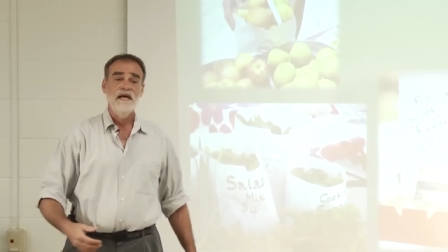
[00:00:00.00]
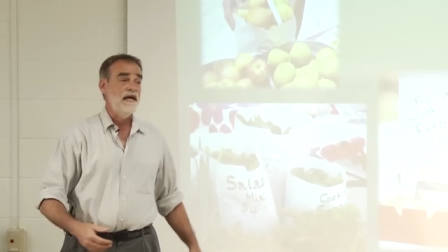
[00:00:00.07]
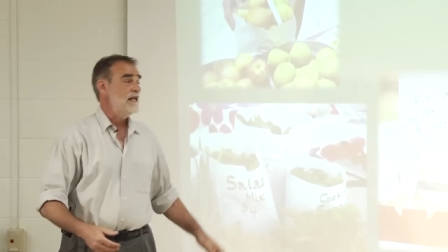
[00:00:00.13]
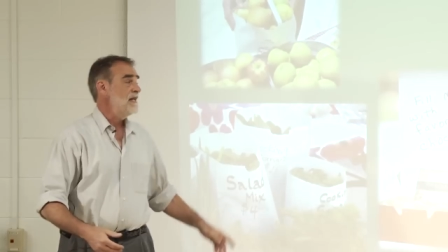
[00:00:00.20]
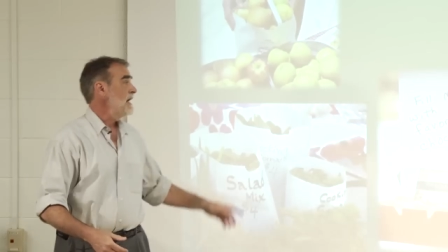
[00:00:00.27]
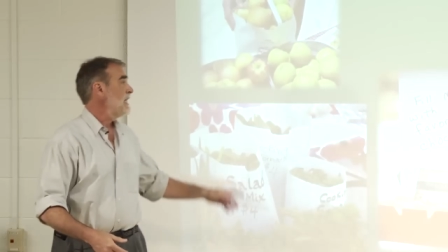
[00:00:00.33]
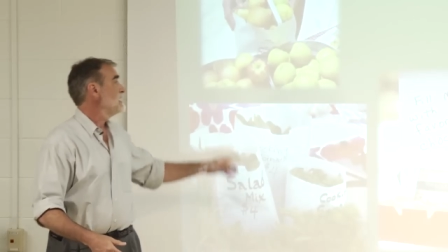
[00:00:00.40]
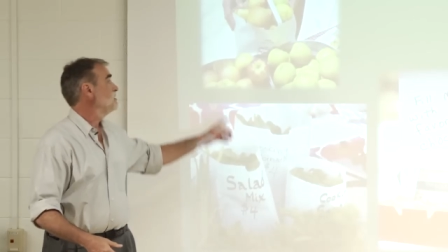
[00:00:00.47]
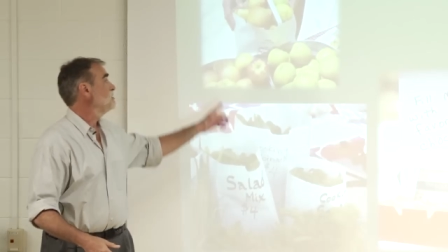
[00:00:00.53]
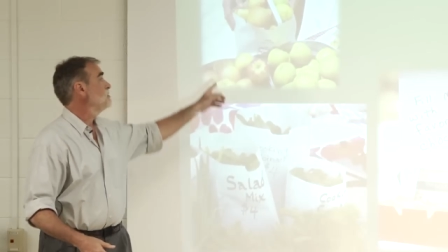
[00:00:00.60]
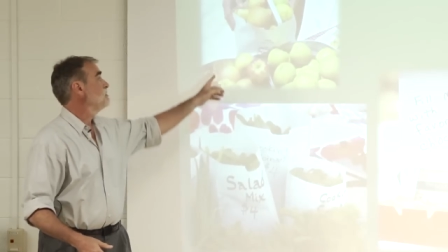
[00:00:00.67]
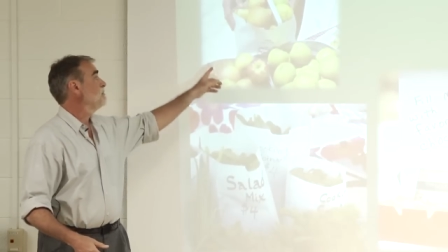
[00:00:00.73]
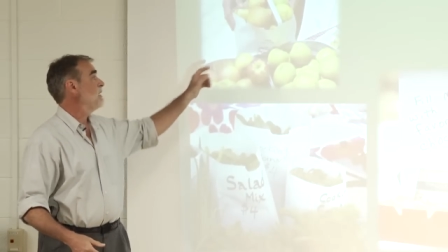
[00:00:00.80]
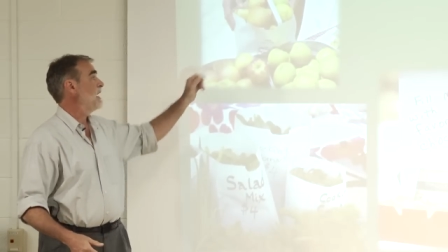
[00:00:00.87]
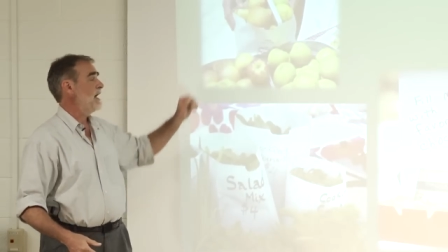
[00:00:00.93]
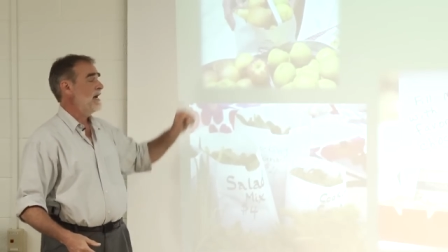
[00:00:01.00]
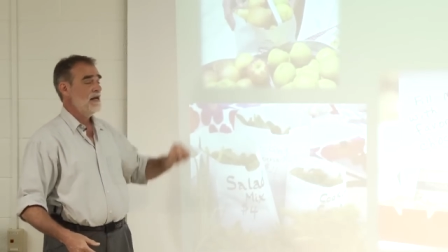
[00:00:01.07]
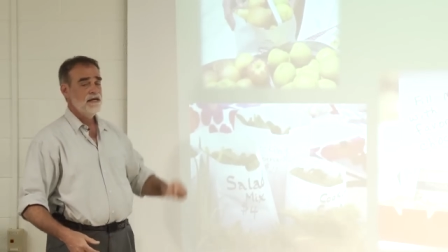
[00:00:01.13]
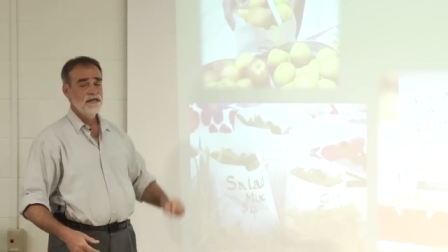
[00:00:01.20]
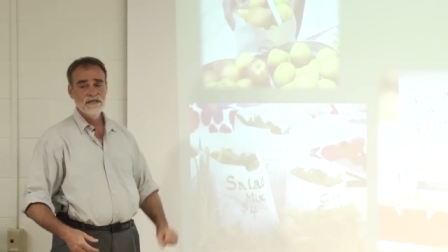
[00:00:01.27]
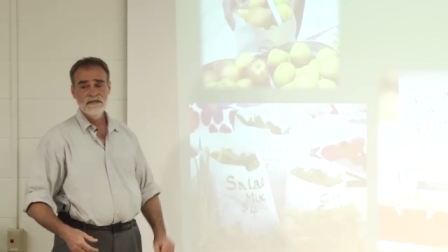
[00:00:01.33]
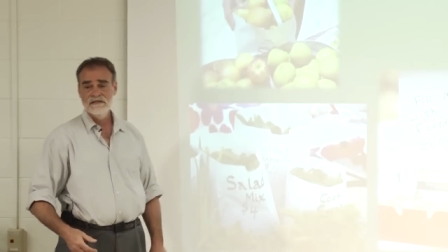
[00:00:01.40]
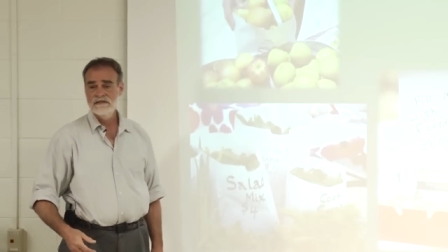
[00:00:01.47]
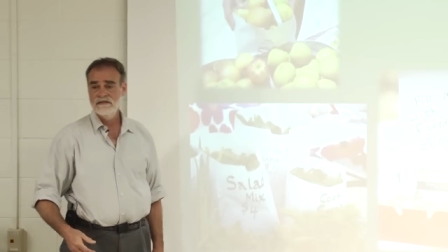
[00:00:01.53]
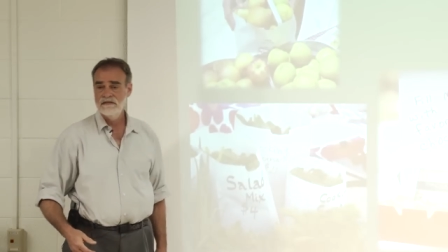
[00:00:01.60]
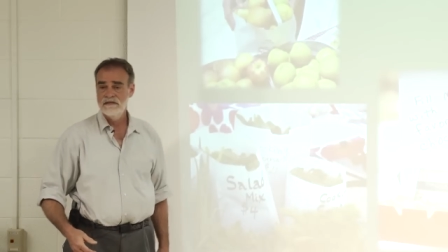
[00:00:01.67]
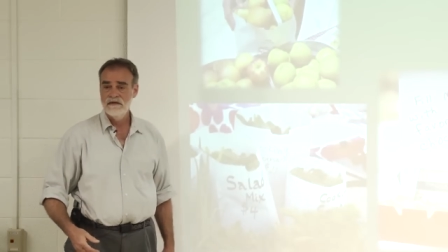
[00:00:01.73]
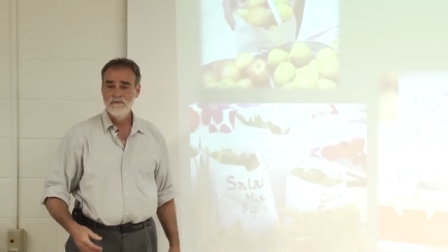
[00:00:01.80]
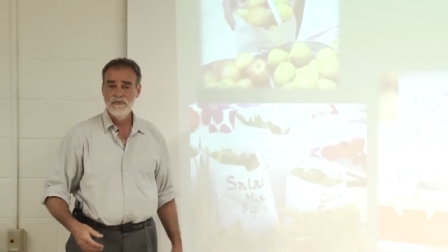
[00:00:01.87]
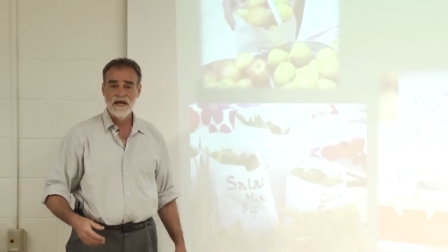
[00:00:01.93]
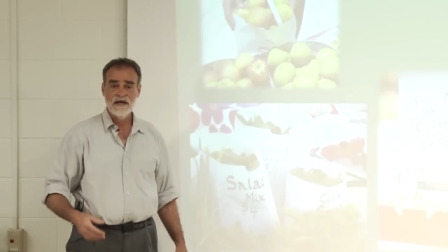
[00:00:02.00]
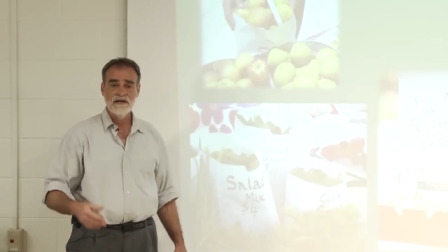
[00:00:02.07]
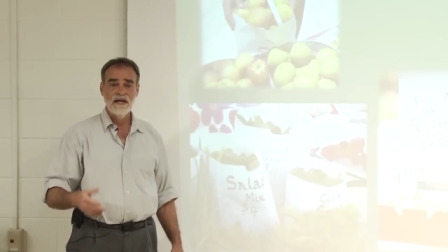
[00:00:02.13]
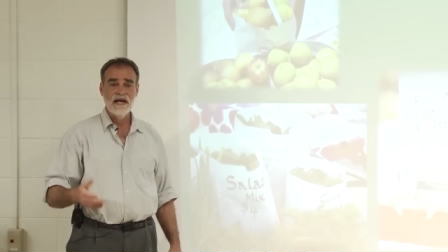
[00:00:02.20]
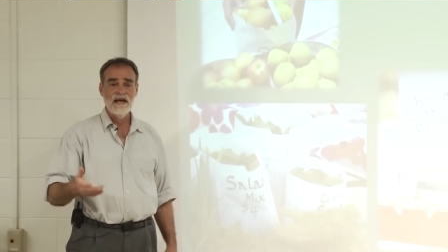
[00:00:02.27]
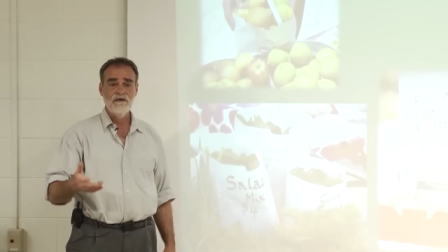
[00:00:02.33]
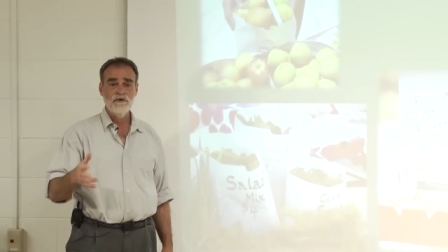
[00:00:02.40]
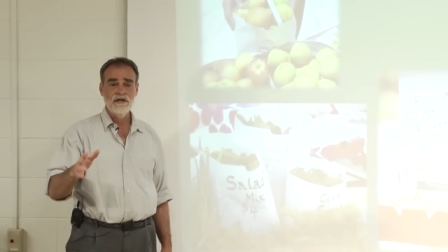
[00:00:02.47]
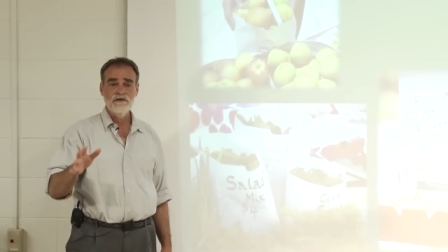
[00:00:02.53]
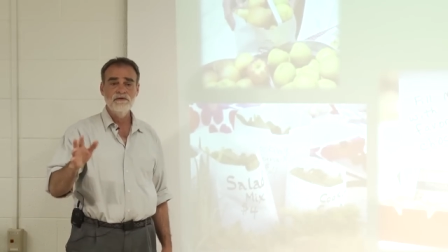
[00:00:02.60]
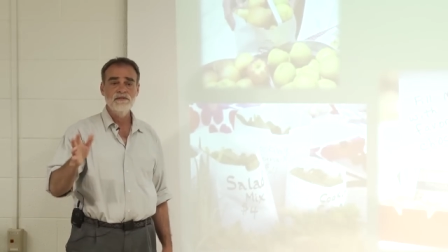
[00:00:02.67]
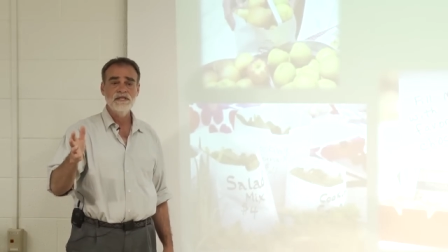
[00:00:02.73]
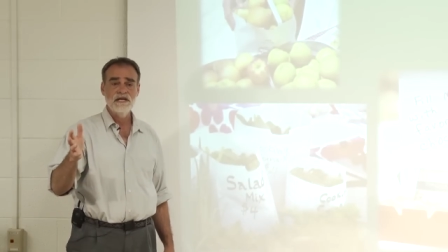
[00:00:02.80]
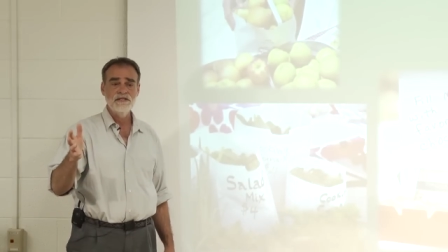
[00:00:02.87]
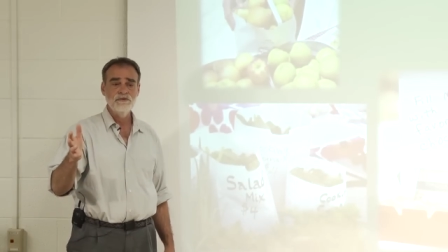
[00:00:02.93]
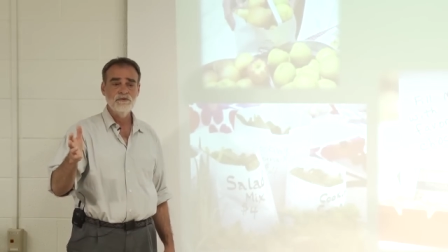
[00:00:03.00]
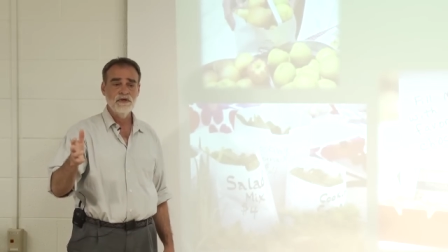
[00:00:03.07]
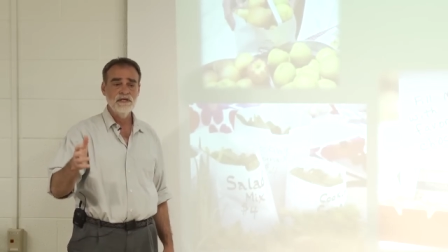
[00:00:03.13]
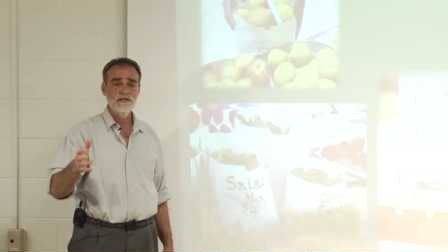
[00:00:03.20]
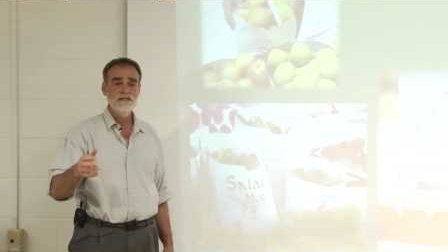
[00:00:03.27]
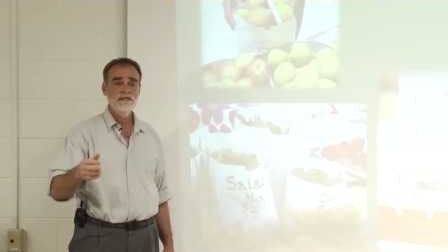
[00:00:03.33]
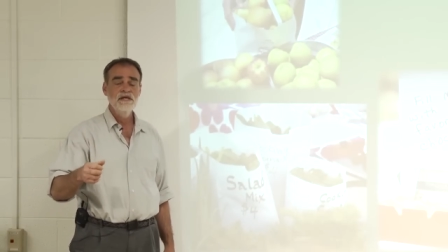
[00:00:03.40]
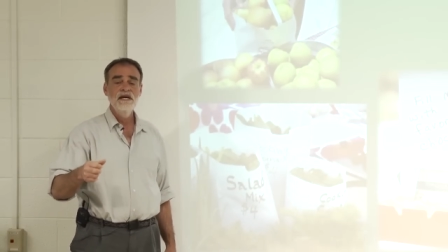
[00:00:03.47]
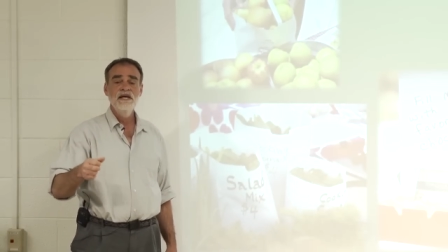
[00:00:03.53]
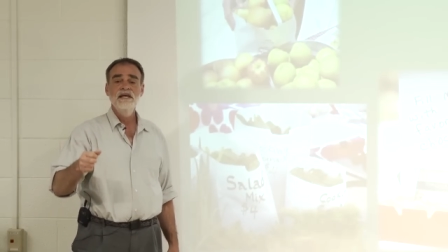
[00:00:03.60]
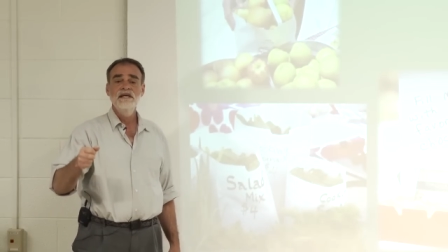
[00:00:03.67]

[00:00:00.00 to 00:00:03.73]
and hands you the bag, a peck, a hat, whatever size it was,